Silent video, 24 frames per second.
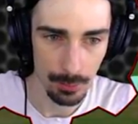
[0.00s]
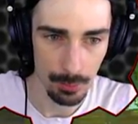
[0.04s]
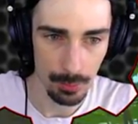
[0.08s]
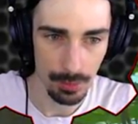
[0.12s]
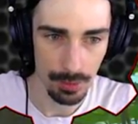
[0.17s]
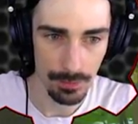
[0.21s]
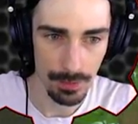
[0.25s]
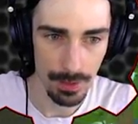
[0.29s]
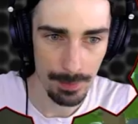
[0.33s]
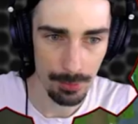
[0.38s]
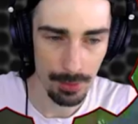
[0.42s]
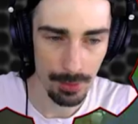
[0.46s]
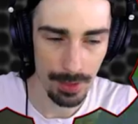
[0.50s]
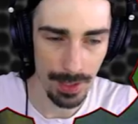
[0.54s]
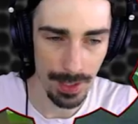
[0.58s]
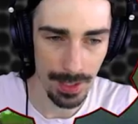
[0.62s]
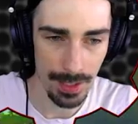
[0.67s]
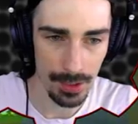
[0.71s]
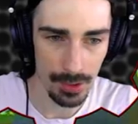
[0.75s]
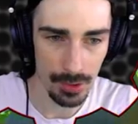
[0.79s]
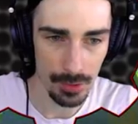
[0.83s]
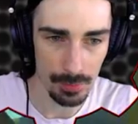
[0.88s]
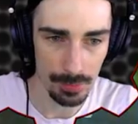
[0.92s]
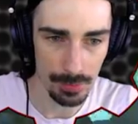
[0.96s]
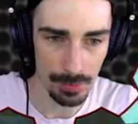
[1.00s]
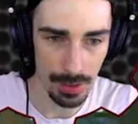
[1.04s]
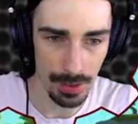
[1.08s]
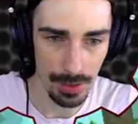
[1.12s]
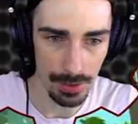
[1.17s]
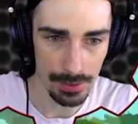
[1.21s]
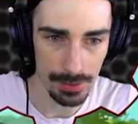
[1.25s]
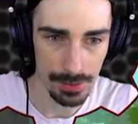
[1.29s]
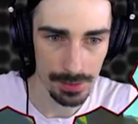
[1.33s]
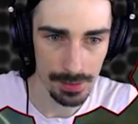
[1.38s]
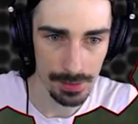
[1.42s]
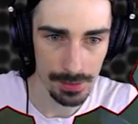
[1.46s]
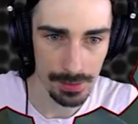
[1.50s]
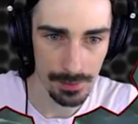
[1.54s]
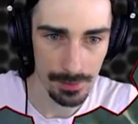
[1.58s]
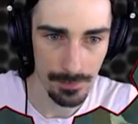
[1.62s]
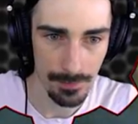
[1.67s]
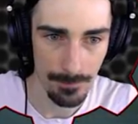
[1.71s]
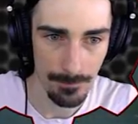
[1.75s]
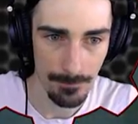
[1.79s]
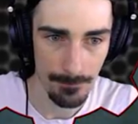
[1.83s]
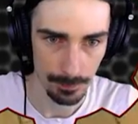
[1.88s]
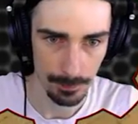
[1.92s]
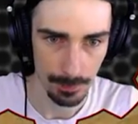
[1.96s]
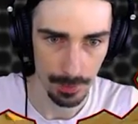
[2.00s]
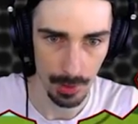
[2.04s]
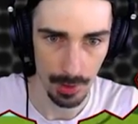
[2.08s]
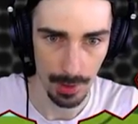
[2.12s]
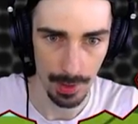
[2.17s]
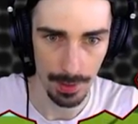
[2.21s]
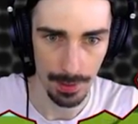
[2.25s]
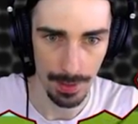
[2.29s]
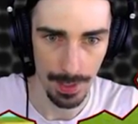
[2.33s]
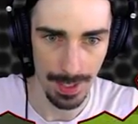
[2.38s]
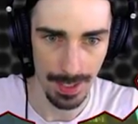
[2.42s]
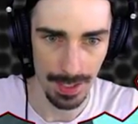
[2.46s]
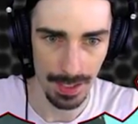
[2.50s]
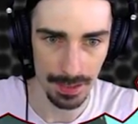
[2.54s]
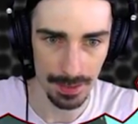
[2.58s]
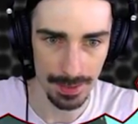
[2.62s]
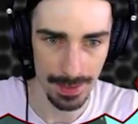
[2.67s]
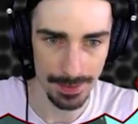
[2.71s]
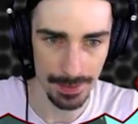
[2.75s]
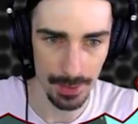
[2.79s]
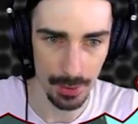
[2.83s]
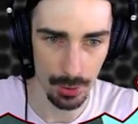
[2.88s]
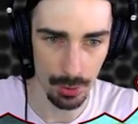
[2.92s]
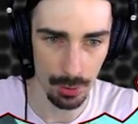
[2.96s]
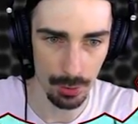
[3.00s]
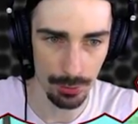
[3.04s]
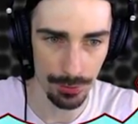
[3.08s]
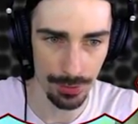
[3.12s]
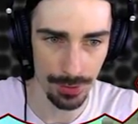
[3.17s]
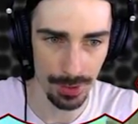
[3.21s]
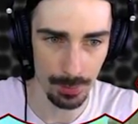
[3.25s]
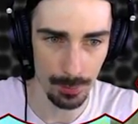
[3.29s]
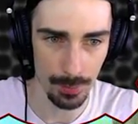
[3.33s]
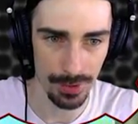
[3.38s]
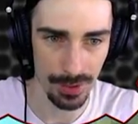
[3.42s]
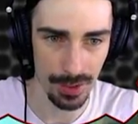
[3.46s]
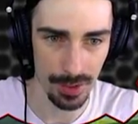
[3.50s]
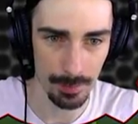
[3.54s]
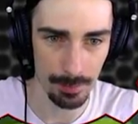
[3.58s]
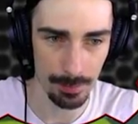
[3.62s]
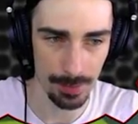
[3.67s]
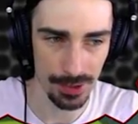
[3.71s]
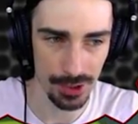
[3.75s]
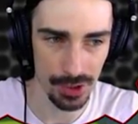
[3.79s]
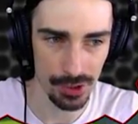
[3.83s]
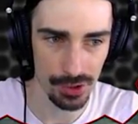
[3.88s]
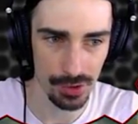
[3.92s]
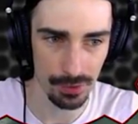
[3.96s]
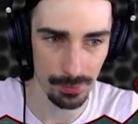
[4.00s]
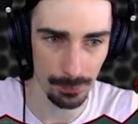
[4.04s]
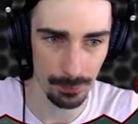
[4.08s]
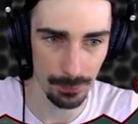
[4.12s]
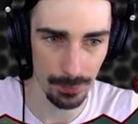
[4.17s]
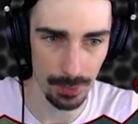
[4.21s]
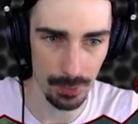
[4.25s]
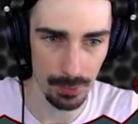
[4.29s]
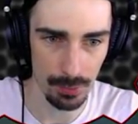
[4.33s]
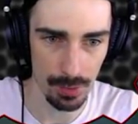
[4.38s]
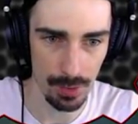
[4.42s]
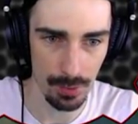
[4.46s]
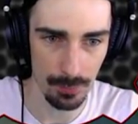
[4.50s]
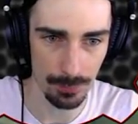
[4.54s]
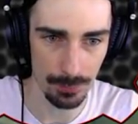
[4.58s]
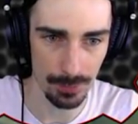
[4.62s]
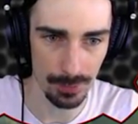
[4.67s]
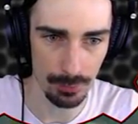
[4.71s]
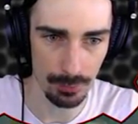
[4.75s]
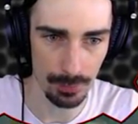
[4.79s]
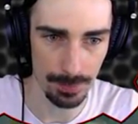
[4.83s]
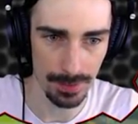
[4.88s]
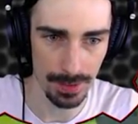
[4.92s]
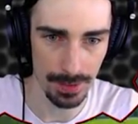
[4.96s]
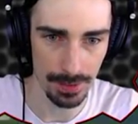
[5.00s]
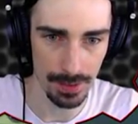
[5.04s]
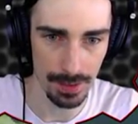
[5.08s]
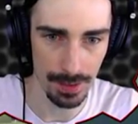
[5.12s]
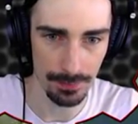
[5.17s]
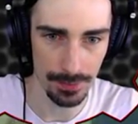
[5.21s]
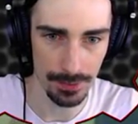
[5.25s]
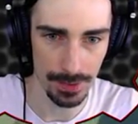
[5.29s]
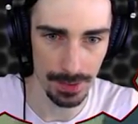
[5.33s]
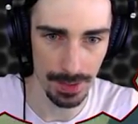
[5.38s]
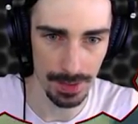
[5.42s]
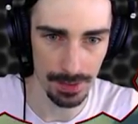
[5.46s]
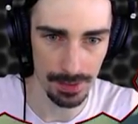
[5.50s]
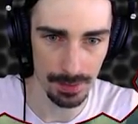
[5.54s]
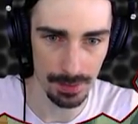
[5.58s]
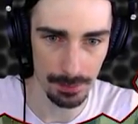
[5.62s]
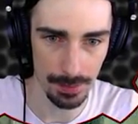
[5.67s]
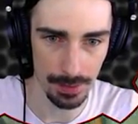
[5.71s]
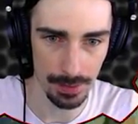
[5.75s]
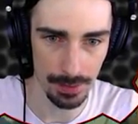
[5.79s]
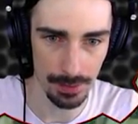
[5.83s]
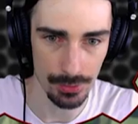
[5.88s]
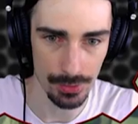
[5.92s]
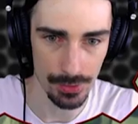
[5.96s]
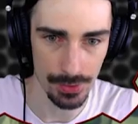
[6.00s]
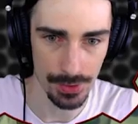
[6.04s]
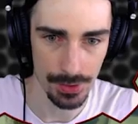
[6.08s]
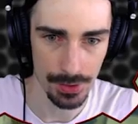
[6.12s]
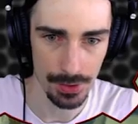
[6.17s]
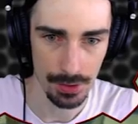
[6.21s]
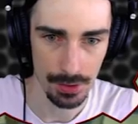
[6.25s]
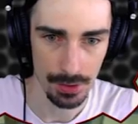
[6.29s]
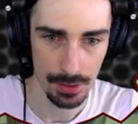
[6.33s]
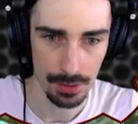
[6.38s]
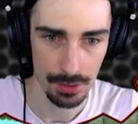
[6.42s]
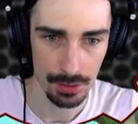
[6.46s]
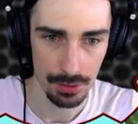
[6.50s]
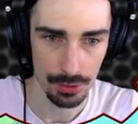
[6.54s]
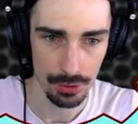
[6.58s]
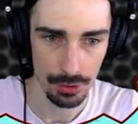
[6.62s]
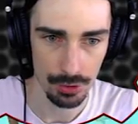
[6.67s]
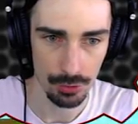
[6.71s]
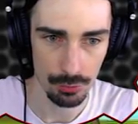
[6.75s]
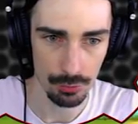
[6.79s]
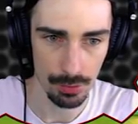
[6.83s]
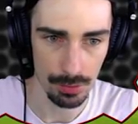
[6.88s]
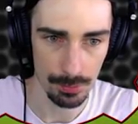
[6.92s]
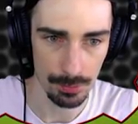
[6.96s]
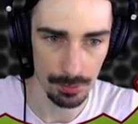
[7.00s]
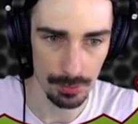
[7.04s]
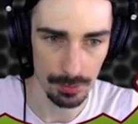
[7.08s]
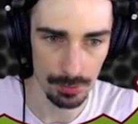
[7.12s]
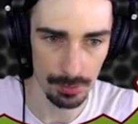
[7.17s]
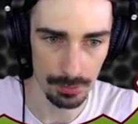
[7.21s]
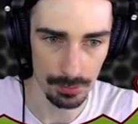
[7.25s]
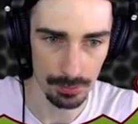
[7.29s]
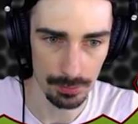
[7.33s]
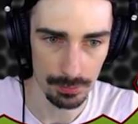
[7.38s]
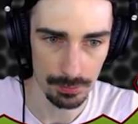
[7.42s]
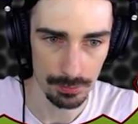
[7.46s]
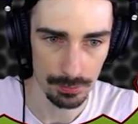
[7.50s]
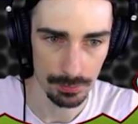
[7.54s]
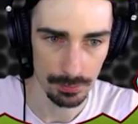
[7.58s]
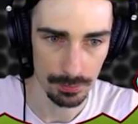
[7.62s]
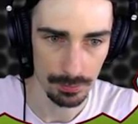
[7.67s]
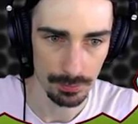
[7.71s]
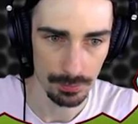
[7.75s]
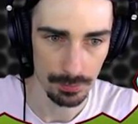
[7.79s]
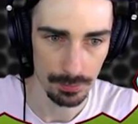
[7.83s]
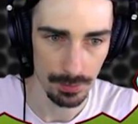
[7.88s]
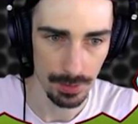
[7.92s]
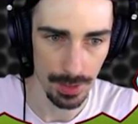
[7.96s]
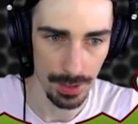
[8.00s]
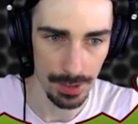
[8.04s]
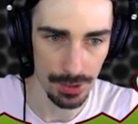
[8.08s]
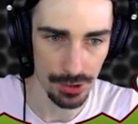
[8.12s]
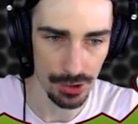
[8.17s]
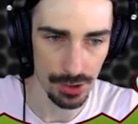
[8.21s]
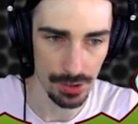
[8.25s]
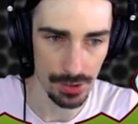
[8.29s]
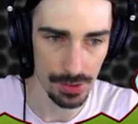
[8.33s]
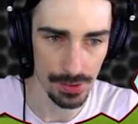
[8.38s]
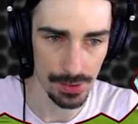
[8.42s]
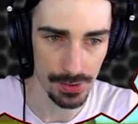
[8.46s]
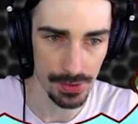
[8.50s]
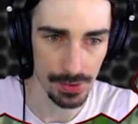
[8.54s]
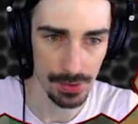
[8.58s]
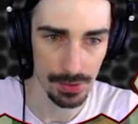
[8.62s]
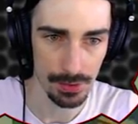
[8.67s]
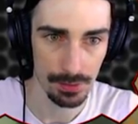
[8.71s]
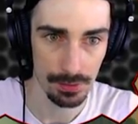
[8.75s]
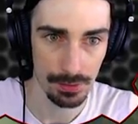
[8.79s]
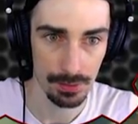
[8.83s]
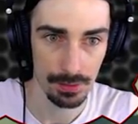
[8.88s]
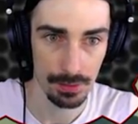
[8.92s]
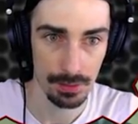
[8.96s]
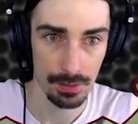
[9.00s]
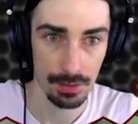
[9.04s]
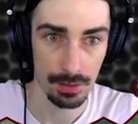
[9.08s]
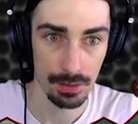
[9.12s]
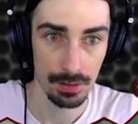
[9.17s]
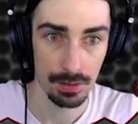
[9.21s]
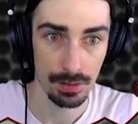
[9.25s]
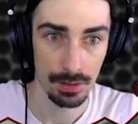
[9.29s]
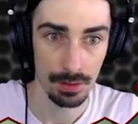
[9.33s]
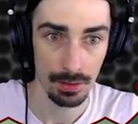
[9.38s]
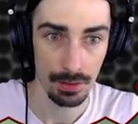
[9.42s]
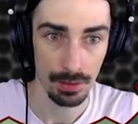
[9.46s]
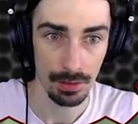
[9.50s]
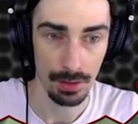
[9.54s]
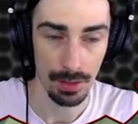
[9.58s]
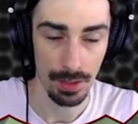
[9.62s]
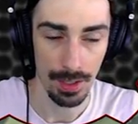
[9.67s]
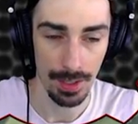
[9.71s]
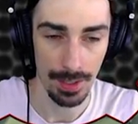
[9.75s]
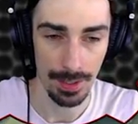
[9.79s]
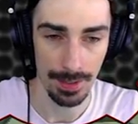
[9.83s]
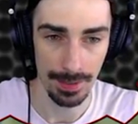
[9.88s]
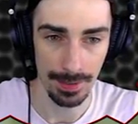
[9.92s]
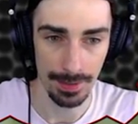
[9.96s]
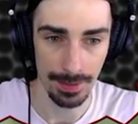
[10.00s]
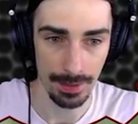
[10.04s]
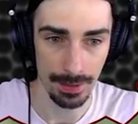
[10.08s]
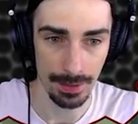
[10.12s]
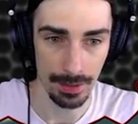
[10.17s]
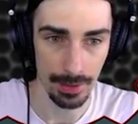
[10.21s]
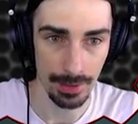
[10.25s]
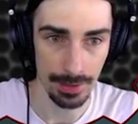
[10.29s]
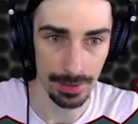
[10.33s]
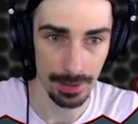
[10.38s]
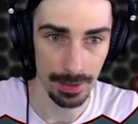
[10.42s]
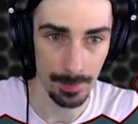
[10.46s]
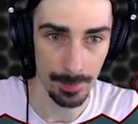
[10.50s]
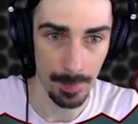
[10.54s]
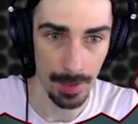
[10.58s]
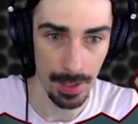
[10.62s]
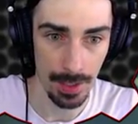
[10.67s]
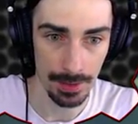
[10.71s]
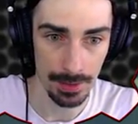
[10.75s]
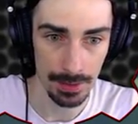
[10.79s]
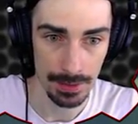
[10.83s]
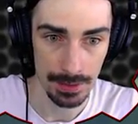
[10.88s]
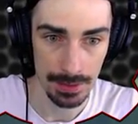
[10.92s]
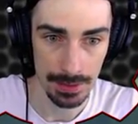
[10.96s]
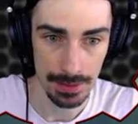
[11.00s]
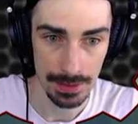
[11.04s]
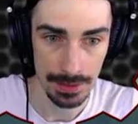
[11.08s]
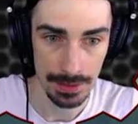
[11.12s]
What if I put angle blocks? All right, I didn't land the whole thing with them, but just a few hopefully will be enough to get some of those trouble edges out of there. All right, come on.